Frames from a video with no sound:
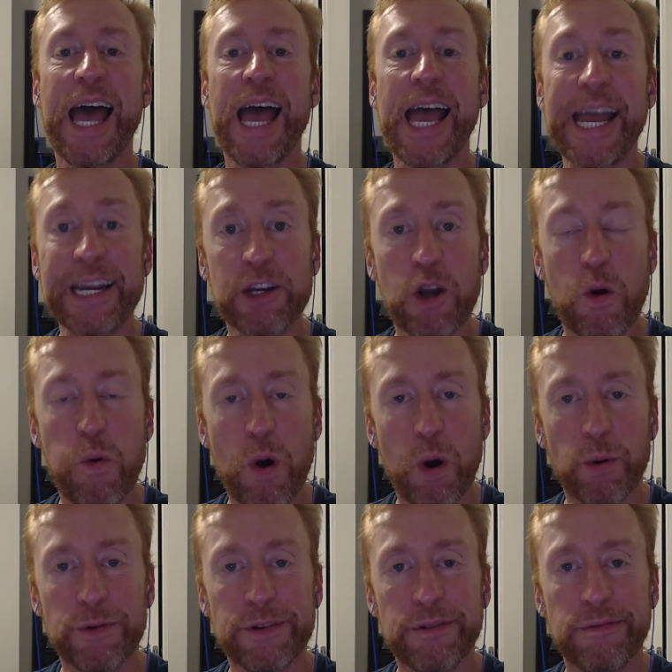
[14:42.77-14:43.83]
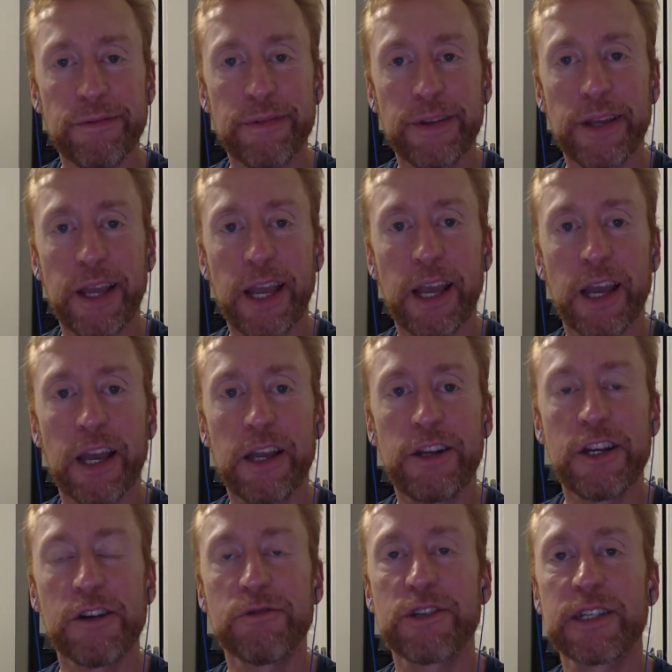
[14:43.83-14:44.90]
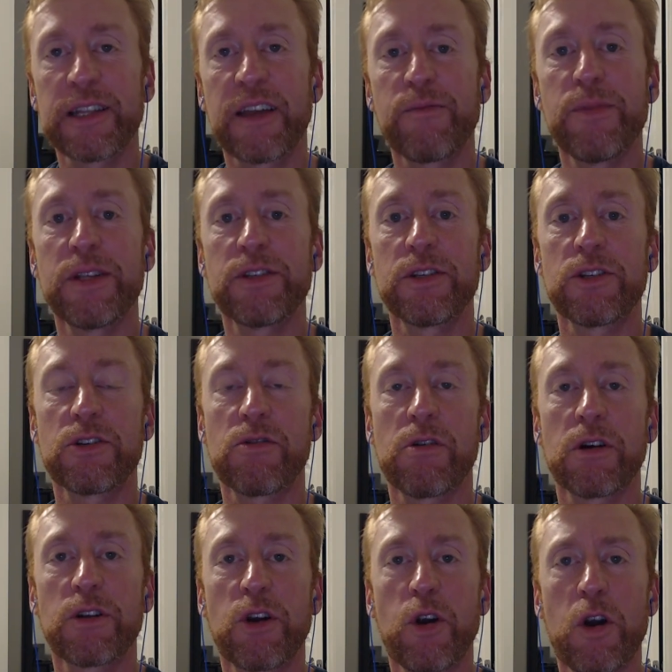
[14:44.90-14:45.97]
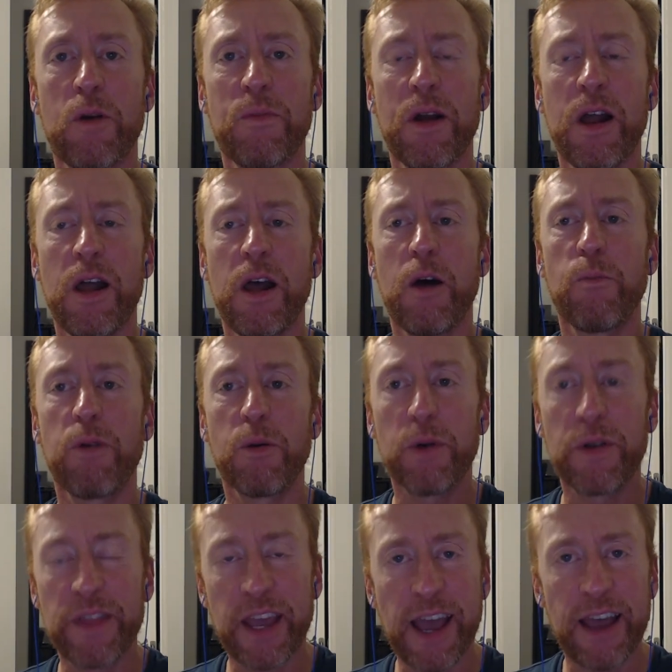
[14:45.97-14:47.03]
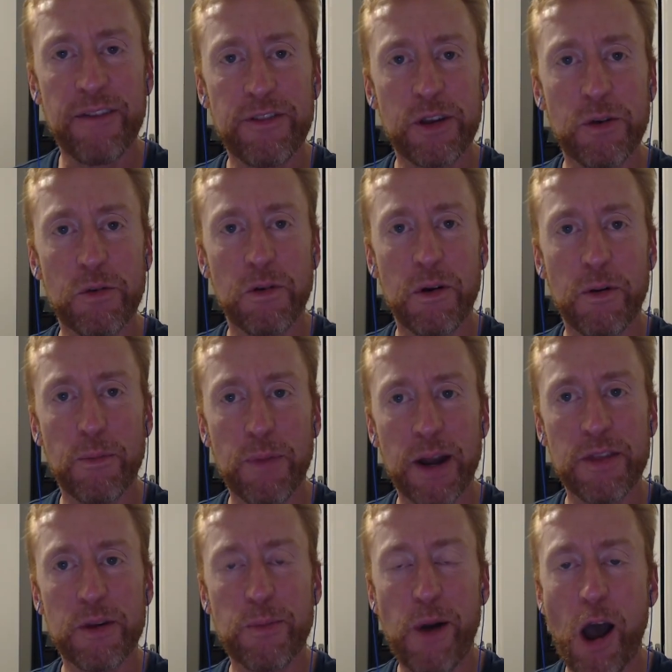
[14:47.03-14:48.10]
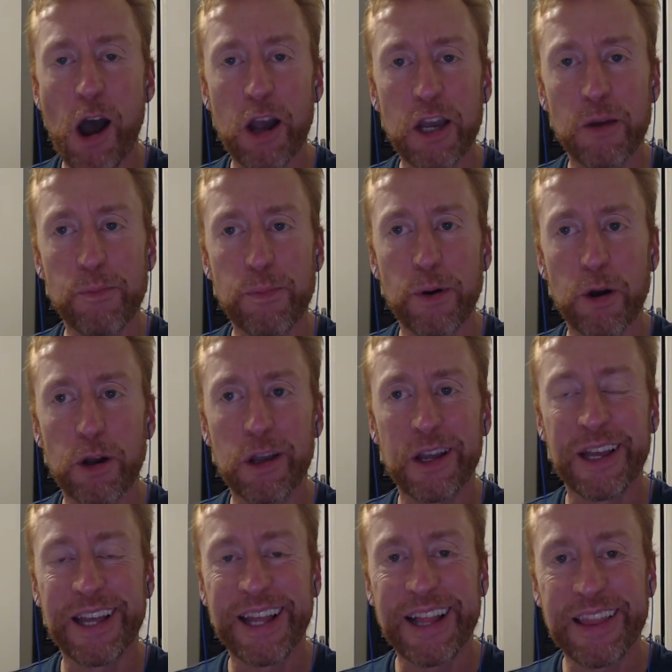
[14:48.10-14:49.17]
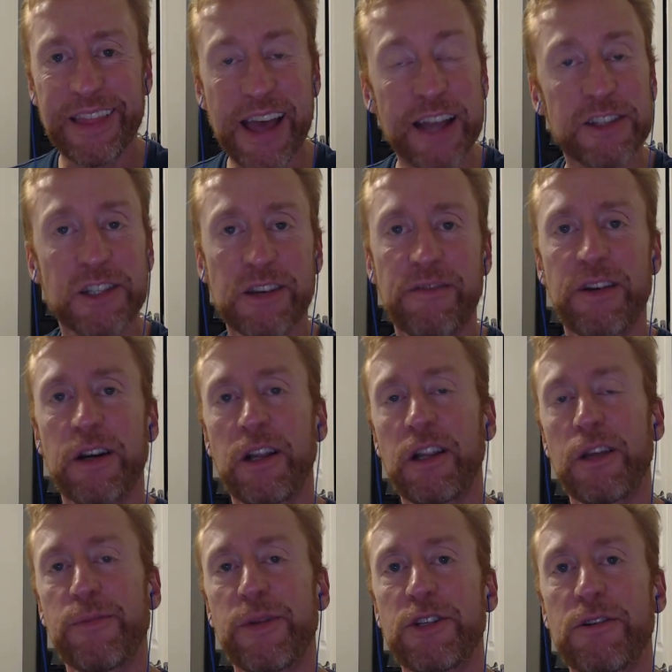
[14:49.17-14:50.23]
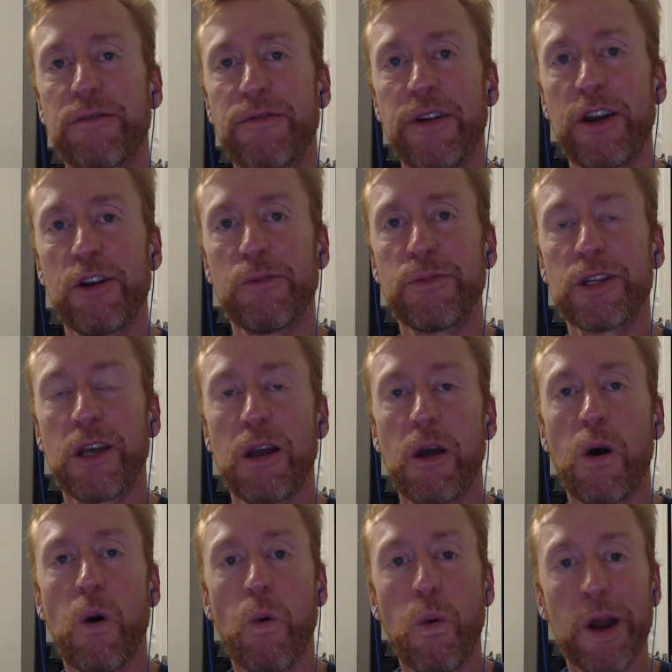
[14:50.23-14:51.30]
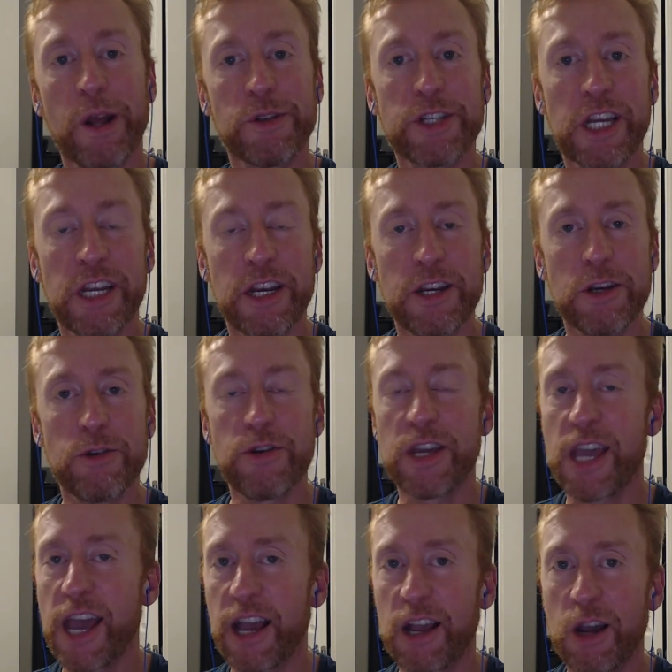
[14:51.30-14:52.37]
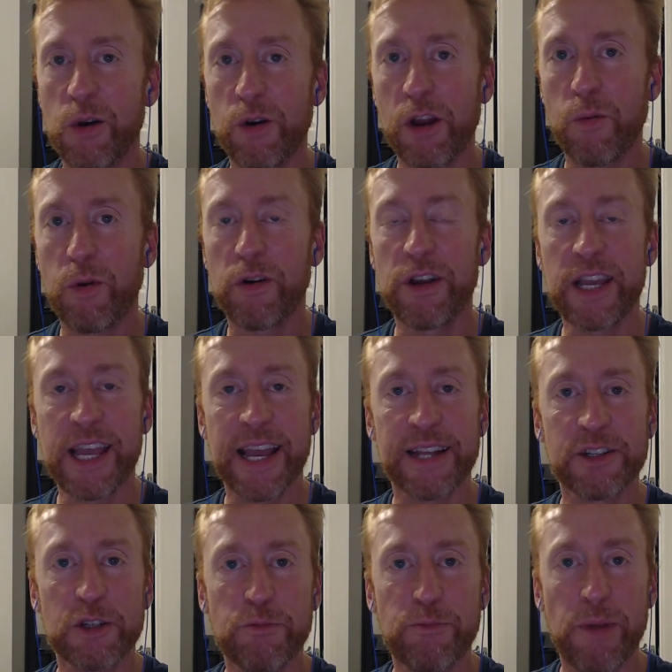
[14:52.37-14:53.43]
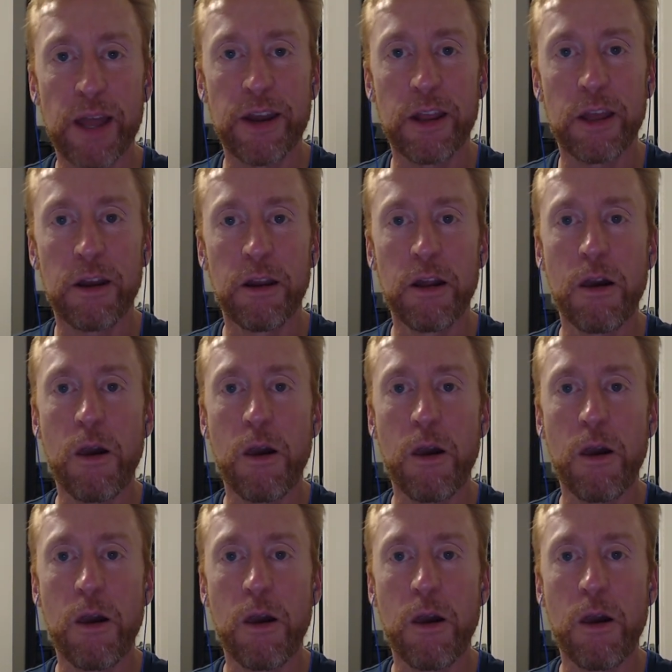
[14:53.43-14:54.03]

end quote. And, enslavement's a strong term, but when they have you by the pocketbook, that severely limits your freedoms. What else can you do? You can't go anywhere. You can't spend it.